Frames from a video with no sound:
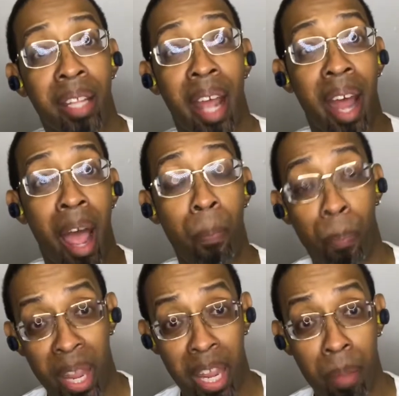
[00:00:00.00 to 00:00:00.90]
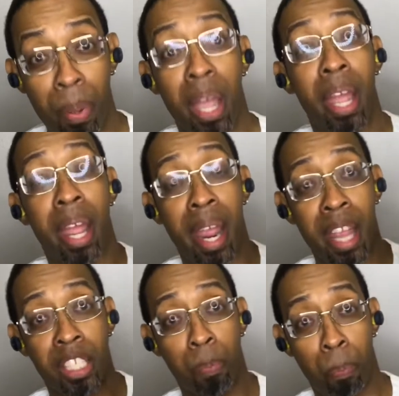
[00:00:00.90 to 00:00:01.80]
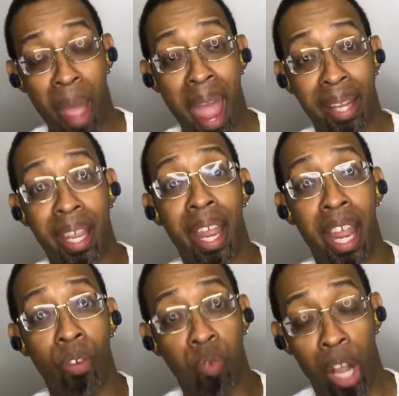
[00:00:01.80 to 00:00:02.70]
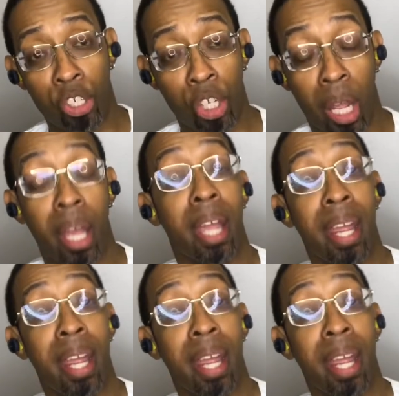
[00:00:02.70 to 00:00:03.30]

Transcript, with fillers: that Khabib is back in Russia.